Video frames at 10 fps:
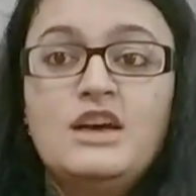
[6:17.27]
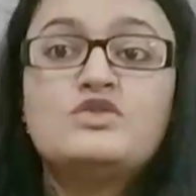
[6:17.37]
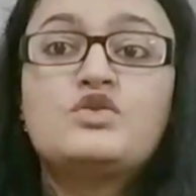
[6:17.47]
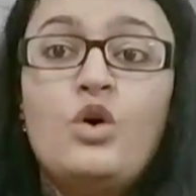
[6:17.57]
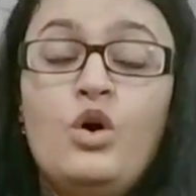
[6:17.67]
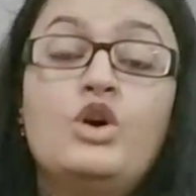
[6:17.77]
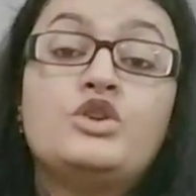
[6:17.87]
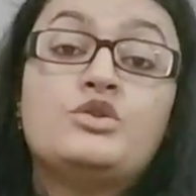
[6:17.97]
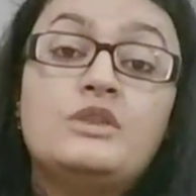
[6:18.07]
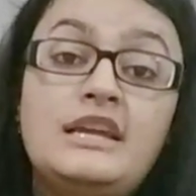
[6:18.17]
So
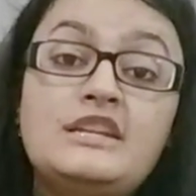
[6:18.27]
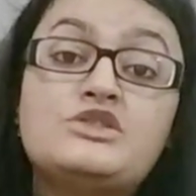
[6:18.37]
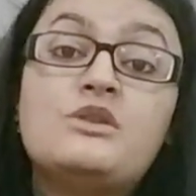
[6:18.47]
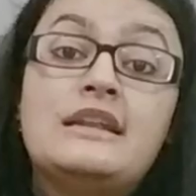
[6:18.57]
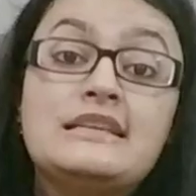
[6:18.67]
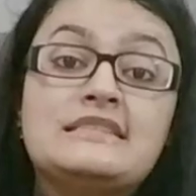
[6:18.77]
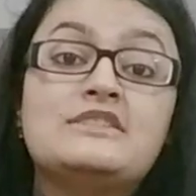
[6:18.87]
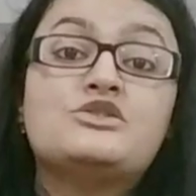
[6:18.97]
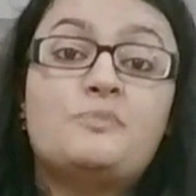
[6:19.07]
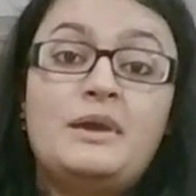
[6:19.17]
you need to
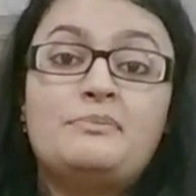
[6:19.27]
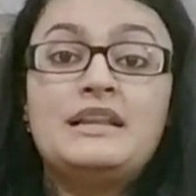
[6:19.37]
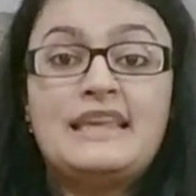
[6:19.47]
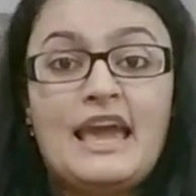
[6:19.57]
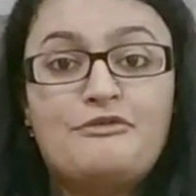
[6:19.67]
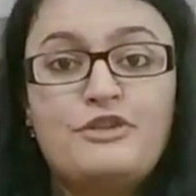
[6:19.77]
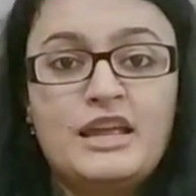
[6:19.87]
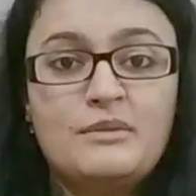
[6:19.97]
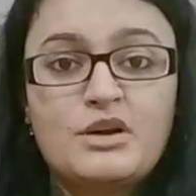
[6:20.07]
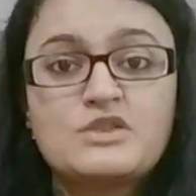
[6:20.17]
listen to people
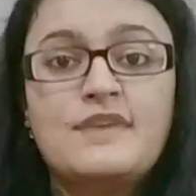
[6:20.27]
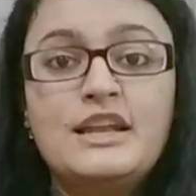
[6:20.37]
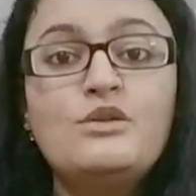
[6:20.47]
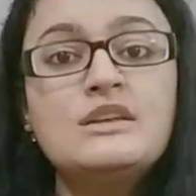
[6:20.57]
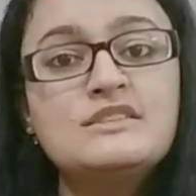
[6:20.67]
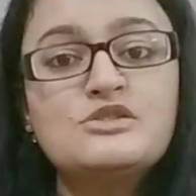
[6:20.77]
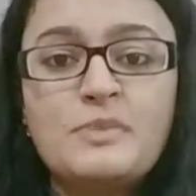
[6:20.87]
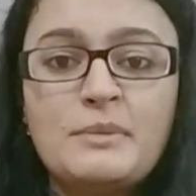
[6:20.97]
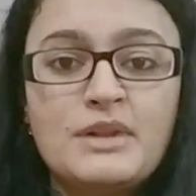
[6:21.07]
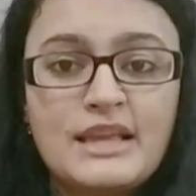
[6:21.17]
carefully, because when you listen to
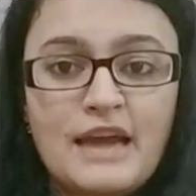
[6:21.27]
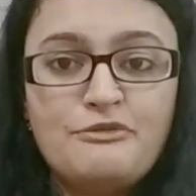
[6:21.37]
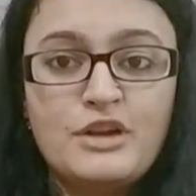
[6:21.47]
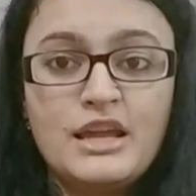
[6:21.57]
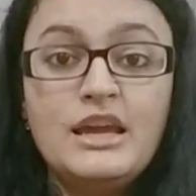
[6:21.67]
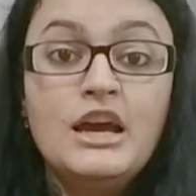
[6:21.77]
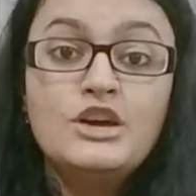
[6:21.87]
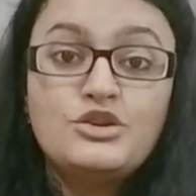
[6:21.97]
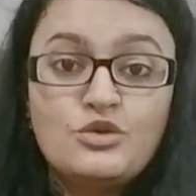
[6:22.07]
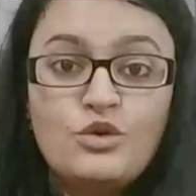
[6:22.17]
people carefully,
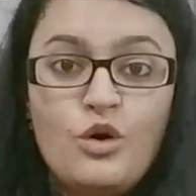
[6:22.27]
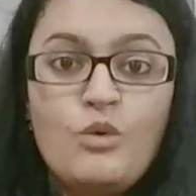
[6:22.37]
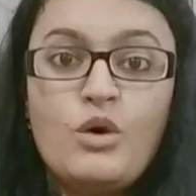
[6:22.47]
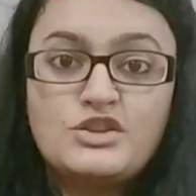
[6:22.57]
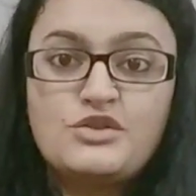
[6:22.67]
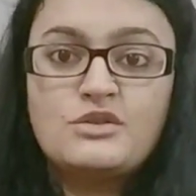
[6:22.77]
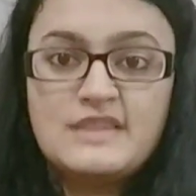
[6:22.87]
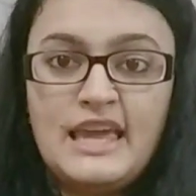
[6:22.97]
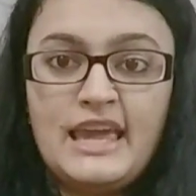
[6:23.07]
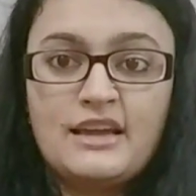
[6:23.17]
you know what you're
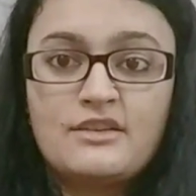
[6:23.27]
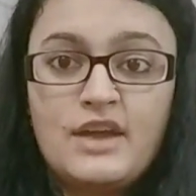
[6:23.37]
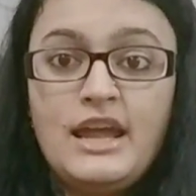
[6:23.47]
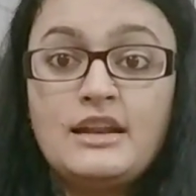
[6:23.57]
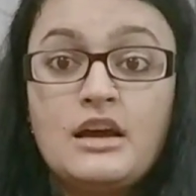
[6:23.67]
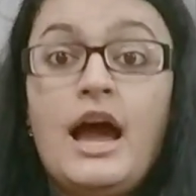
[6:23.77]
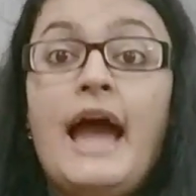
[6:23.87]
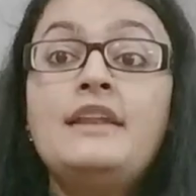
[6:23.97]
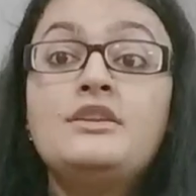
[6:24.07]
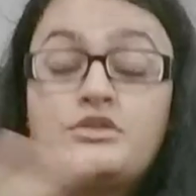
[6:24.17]
saying, right?
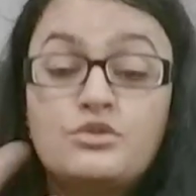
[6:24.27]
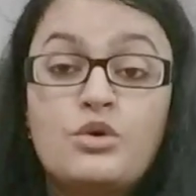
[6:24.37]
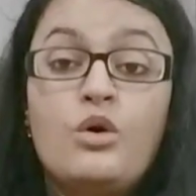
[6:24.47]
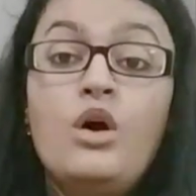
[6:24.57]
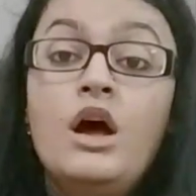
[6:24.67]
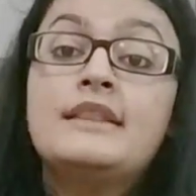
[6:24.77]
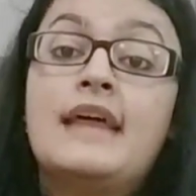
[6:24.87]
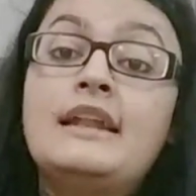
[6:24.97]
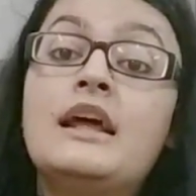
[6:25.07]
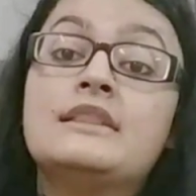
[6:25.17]
And you know
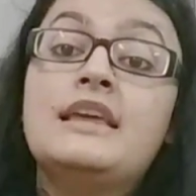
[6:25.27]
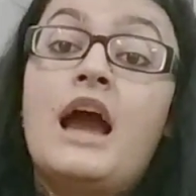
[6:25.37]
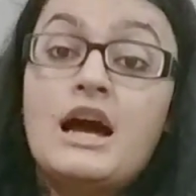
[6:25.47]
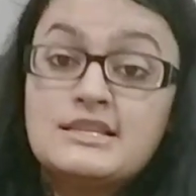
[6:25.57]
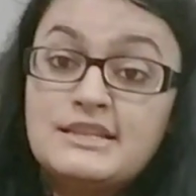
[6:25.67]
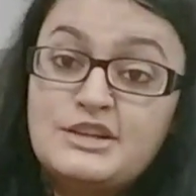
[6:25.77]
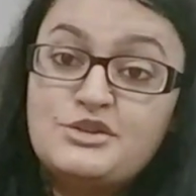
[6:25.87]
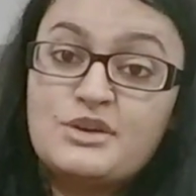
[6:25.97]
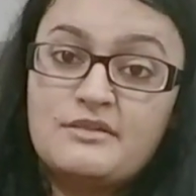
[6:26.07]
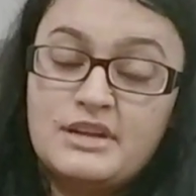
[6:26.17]
that the answer that
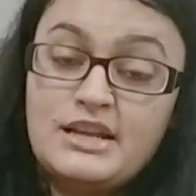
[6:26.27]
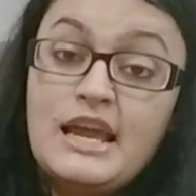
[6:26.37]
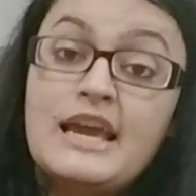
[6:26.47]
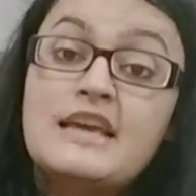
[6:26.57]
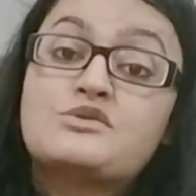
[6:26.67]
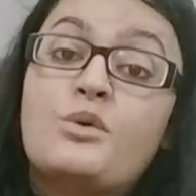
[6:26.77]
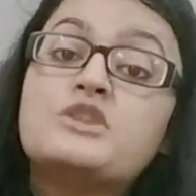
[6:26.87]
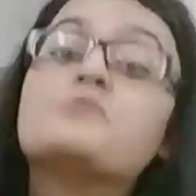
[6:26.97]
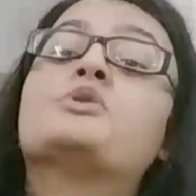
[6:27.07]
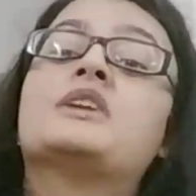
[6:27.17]
you're giving is going
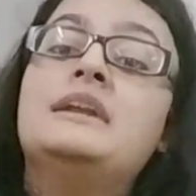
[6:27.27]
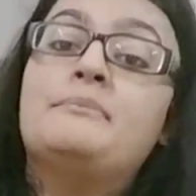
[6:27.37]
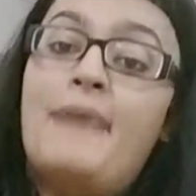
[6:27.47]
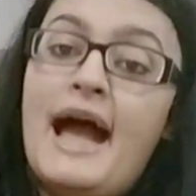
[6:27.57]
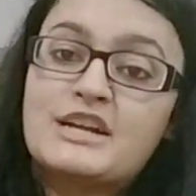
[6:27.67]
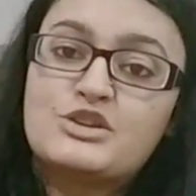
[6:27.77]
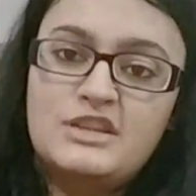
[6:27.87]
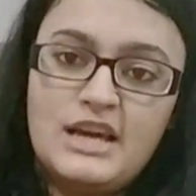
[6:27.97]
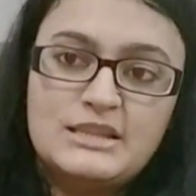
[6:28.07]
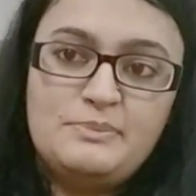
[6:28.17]
to put an impact on
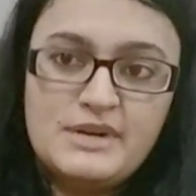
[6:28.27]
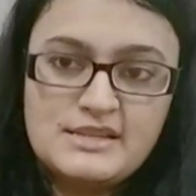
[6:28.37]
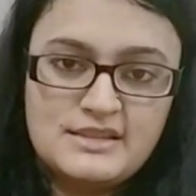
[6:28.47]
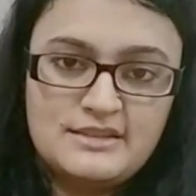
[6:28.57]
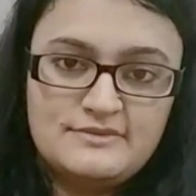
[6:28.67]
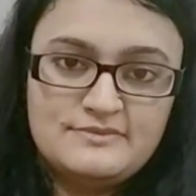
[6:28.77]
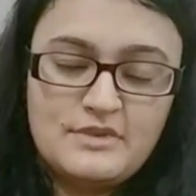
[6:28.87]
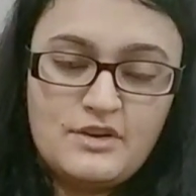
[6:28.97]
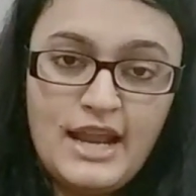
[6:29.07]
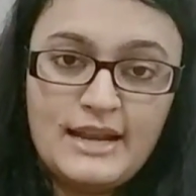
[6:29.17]
the other person,
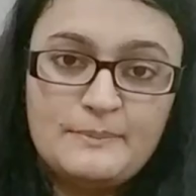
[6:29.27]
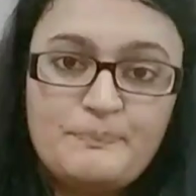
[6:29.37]
right?